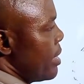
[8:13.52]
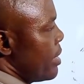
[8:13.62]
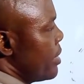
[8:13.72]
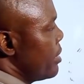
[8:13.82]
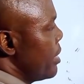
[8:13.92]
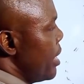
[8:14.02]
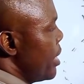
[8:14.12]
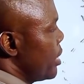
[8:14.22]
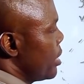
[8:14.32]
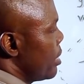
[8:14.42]
increased the
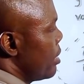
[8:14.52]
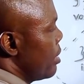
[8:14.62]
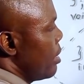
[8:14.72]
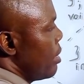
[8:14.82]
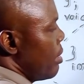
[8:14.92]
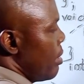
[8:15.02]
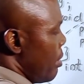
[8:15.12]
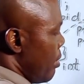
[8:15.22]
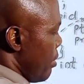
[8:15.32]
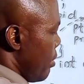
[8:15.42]
age.
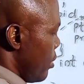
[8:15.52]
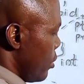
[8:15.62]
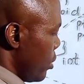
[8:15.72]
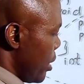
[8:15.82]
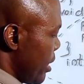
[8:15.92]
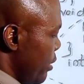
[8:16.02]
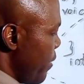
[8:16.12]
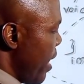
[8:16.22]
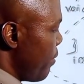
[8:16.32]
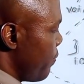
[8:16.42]
So
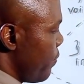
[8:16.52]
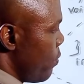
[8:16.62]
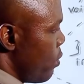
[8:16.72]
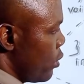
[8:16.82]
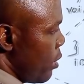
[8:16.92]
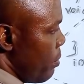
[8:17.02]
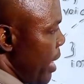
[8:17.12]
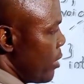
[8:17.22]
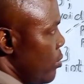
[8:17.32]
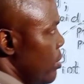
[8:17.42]
35 was
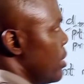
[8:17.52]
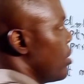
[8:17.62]
applied to it.